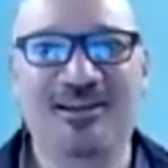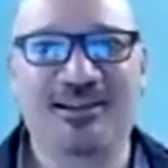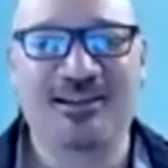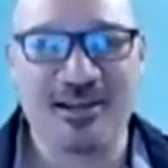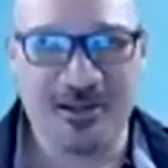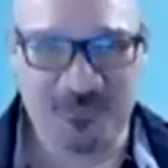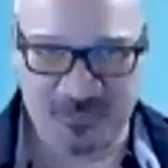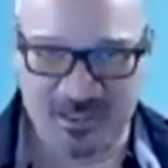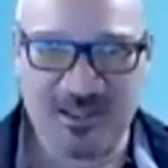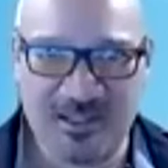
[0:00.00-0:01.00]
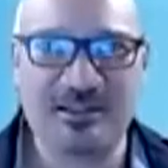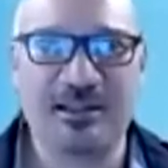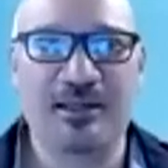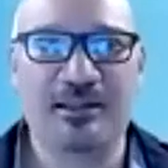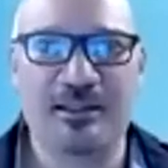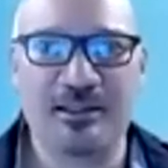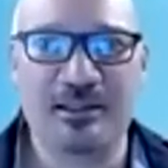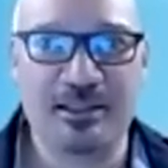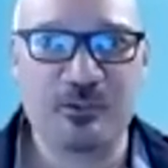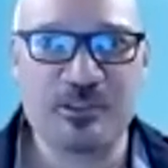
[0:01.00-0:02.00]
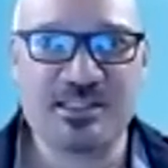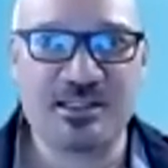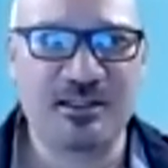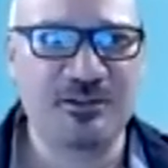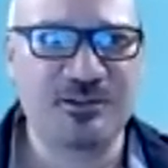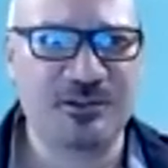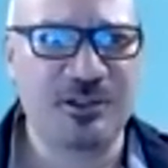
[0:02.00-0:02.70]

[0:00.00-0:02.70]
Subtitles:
Yeah, and he was injured.